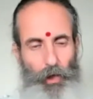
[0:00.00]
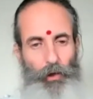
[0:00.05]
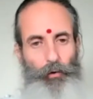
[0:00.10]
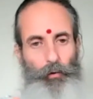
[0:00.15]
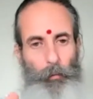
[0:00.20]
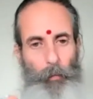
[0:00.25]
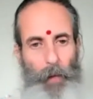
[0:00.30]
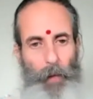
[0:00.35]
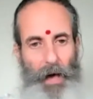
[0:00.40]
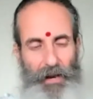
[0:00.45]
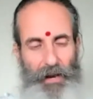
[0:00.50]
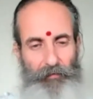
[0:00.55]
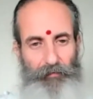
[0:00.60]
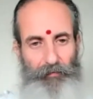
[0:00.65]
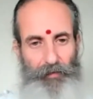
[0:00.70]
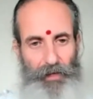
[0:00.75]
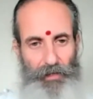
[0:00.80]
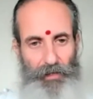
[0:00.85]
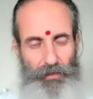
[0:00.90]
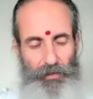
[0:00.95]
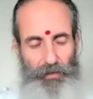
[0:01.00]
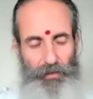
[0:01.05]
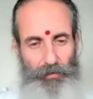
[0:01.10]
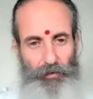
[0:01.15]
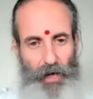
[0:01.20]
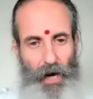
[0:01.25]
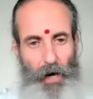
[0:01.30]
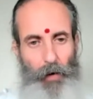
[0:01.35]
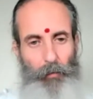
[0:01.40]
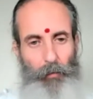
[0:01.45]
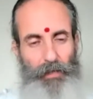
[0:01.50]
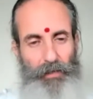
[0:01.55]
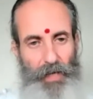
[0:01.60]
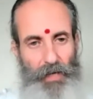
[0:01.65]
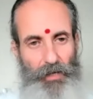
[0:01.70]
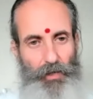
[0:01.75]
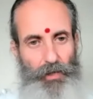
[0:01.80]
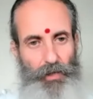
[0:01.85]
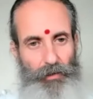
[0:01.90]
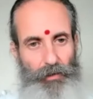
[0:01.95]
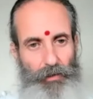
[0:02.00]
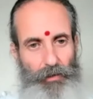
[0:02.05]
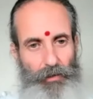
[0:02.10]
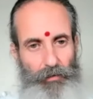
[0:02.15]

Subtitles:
to manifest our intention.